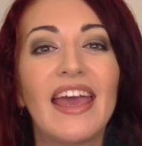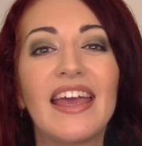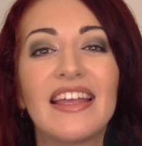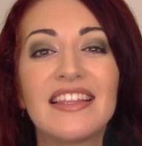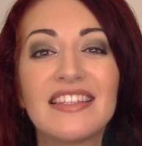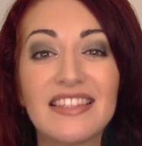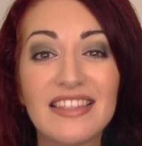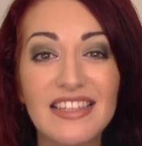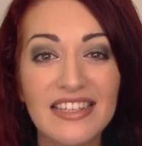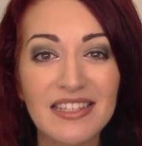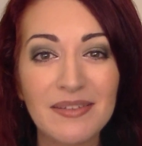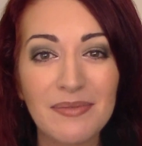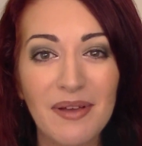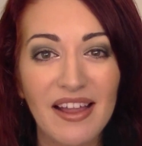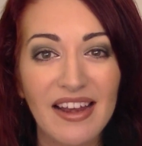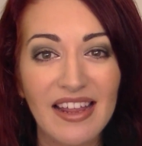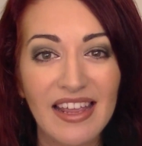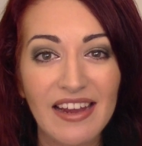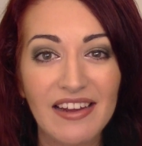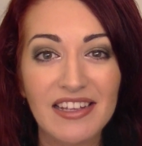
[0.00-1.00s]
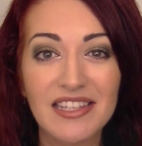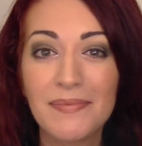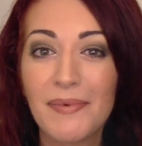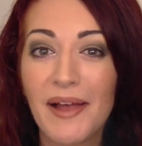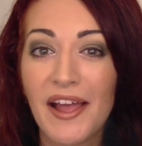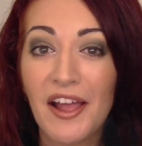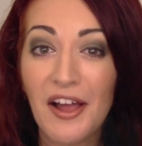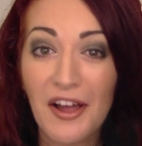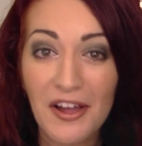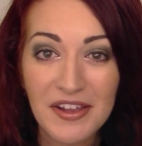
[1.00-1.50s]
It's this one here. It's
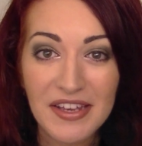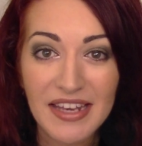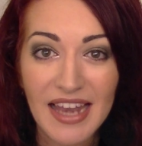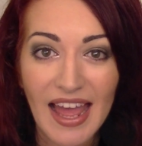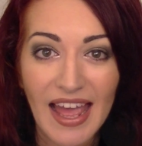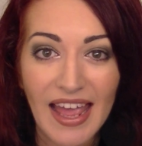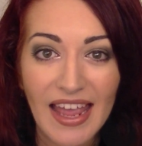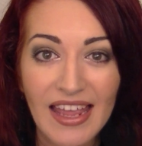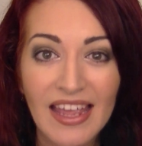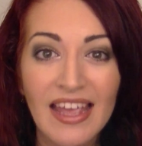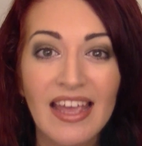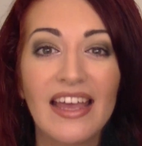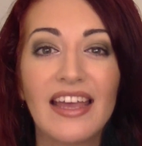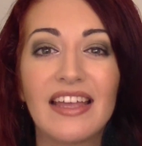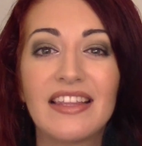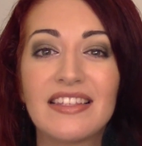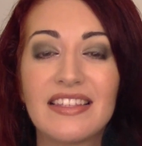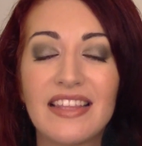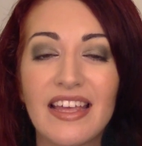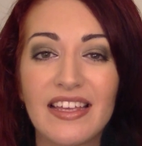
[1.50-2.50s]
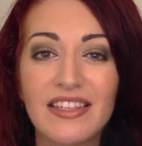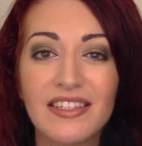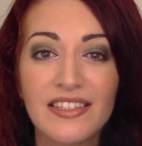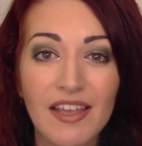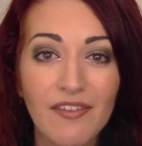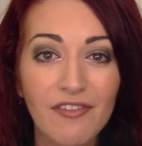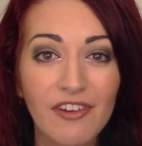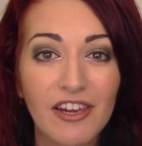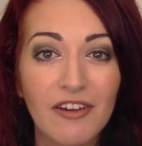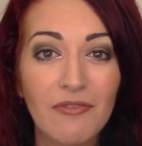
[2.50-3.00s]
by Olay. It's their
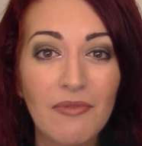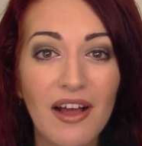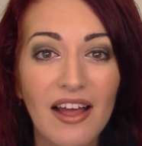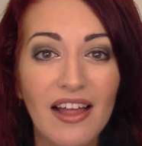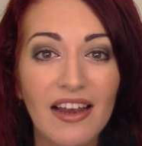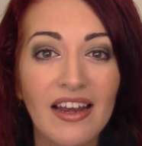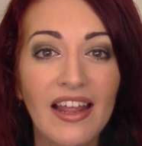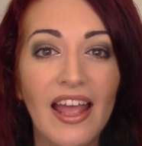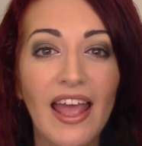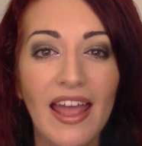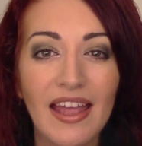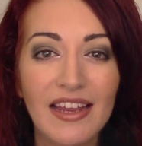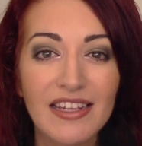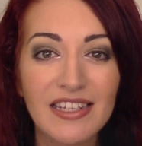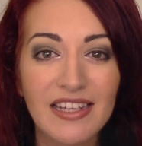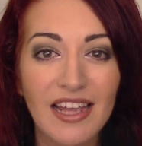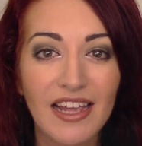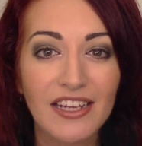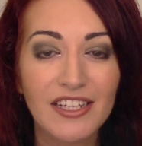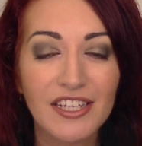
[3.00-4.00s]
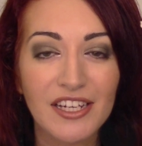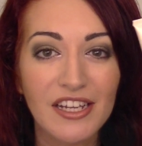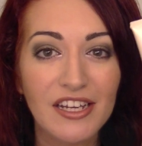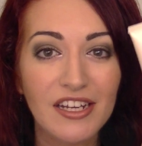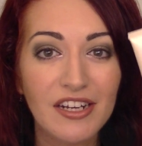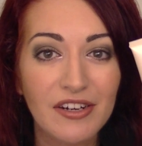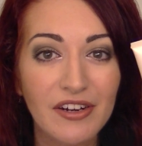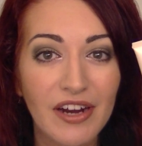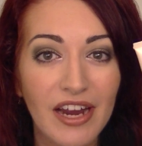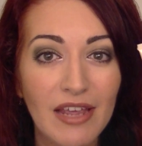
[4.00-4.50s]
7-in-1
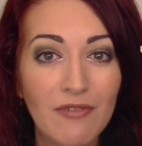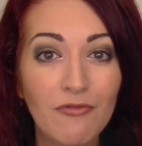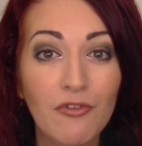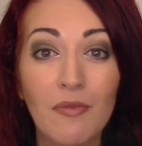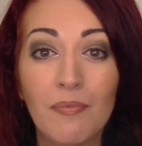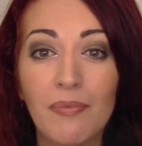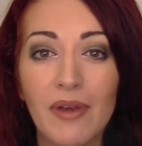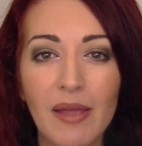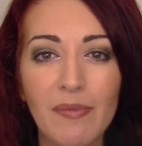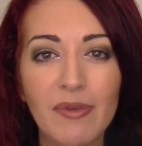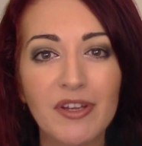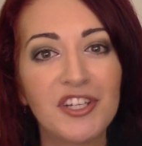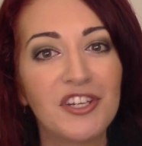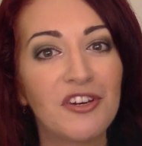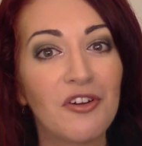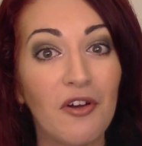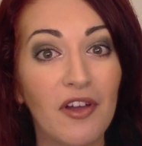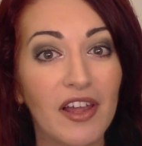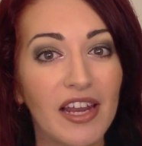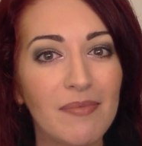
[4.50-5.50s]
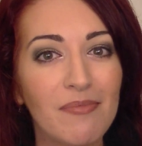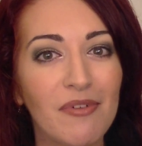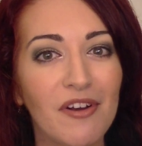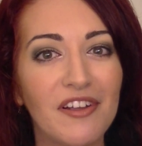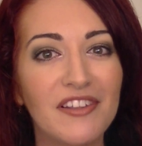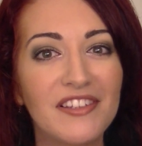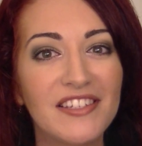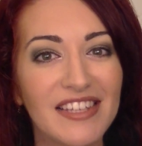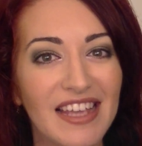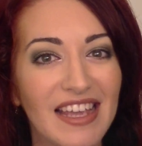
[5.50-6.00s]
Anti-Aging Cream for blemish and oily
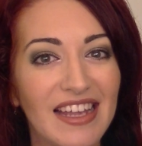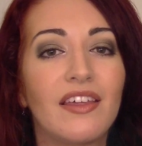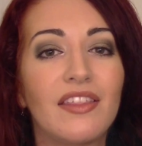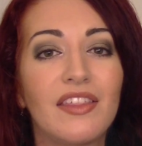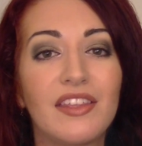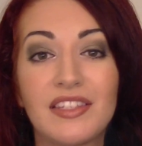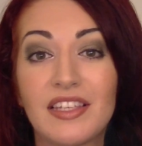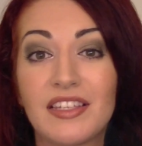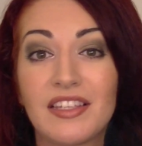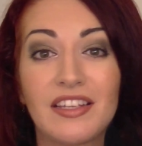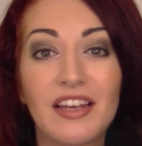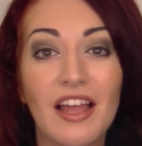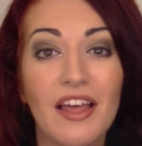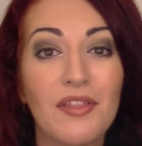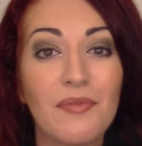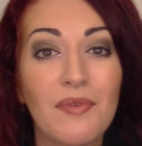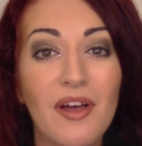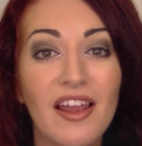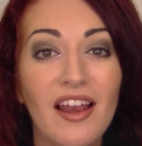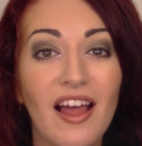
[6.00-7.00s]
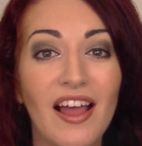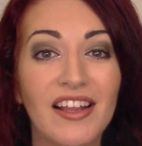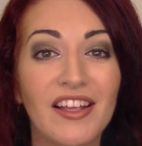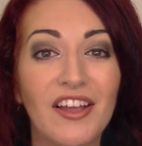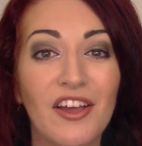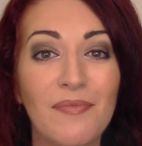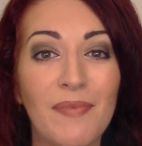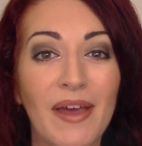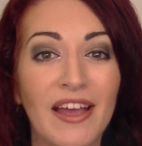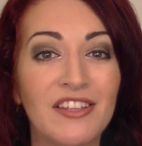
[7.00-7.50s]
prone skin. This is another one I
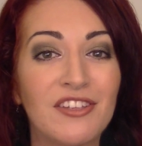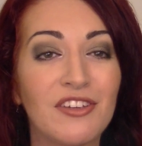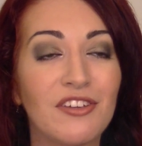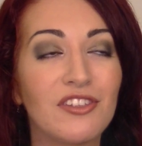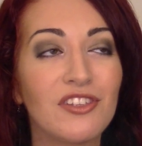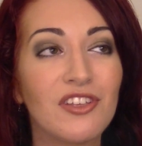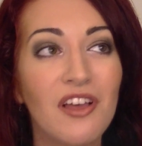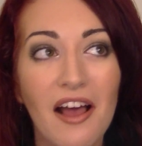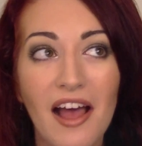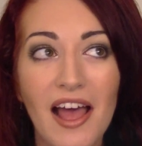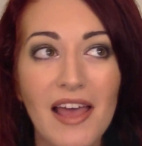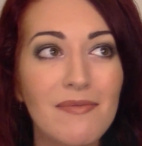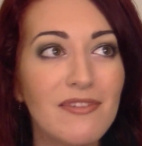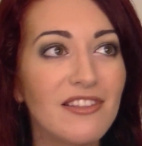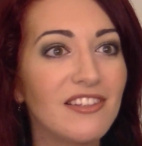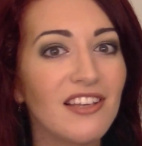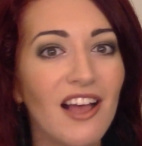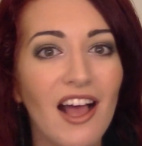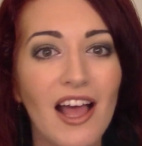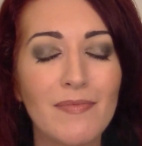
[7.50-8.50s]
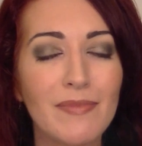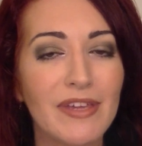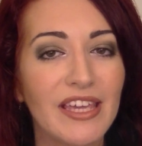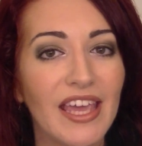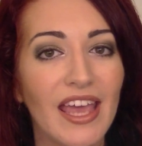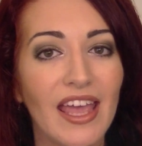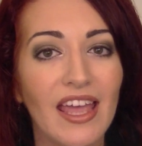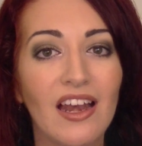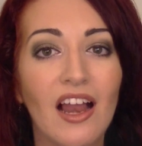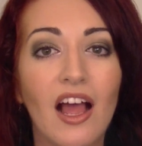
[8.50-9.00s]
go back to time and time
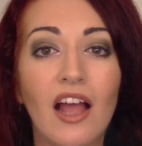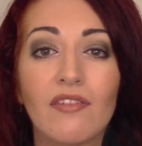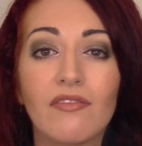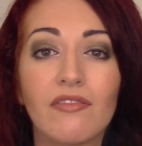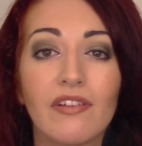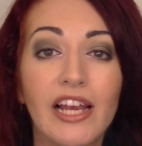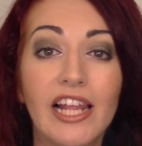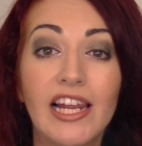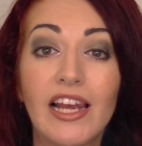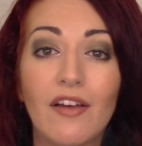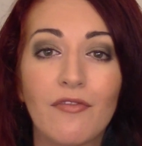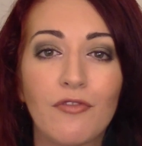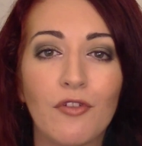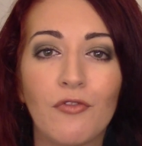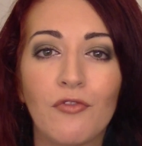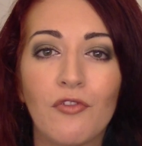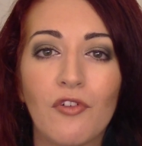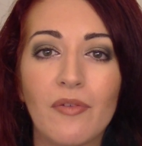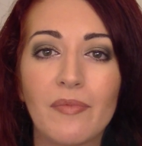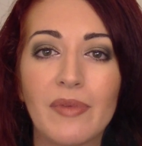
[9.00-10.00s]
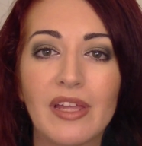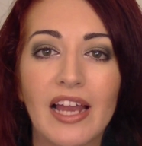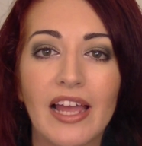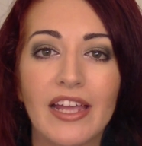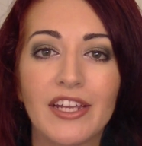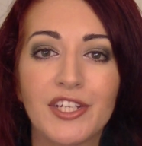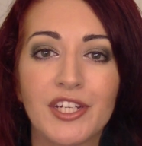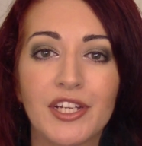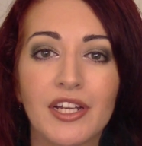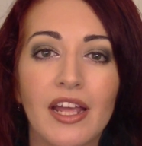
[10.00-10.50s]
again. I really love the
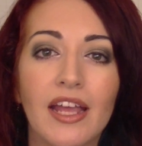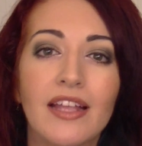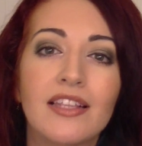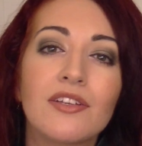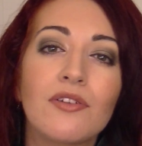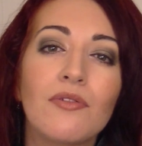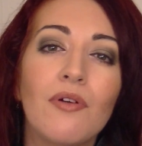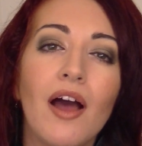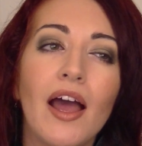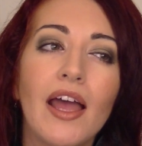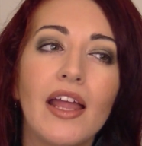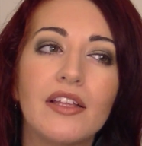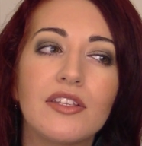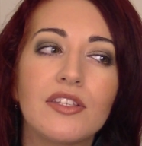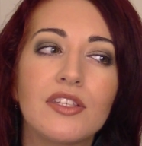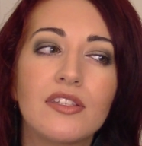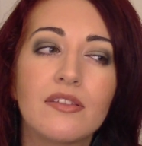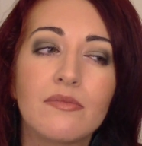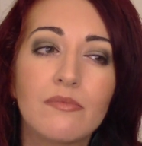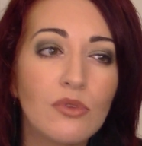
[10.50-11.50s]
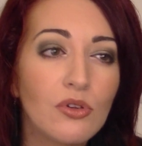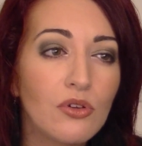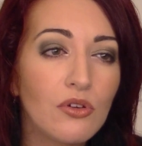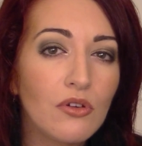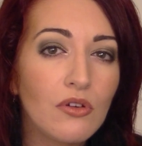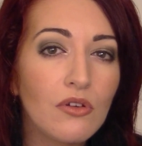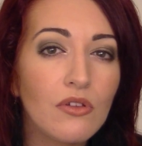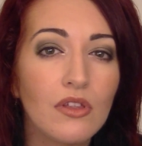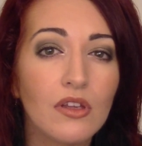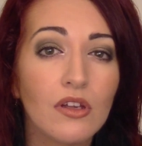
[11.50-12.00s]
formulation. It's quite
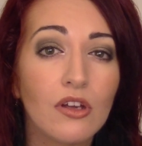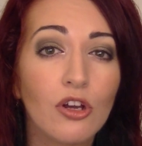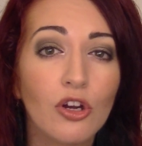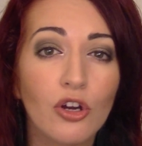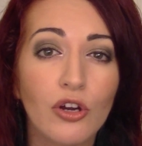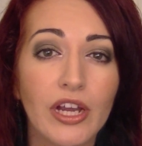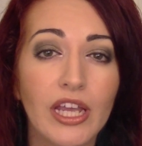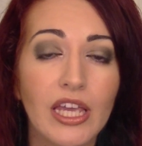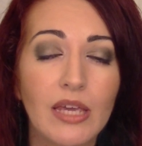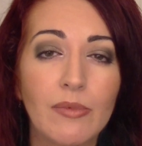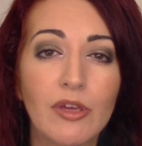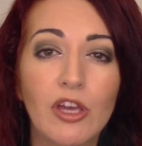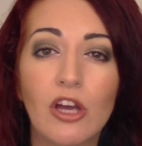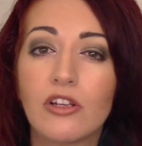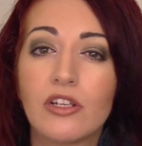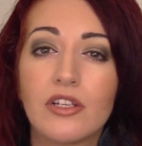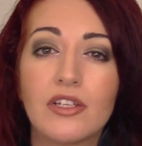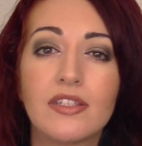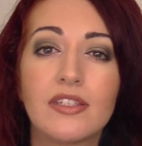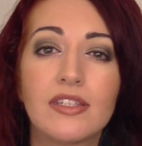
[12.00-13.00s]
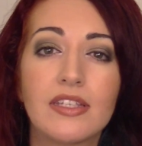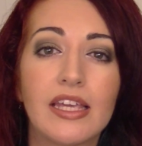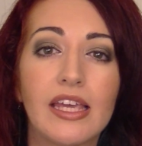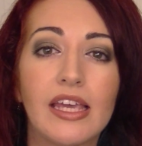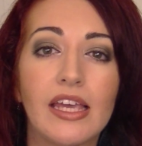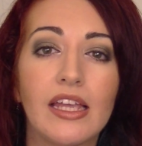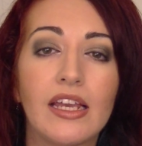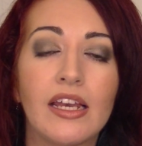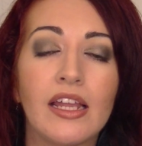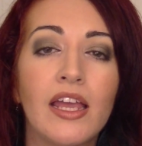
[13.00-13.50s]
smooth and creamy on your
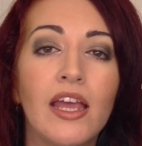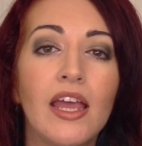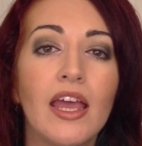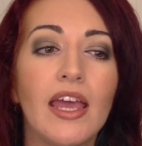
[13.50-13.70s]
skin.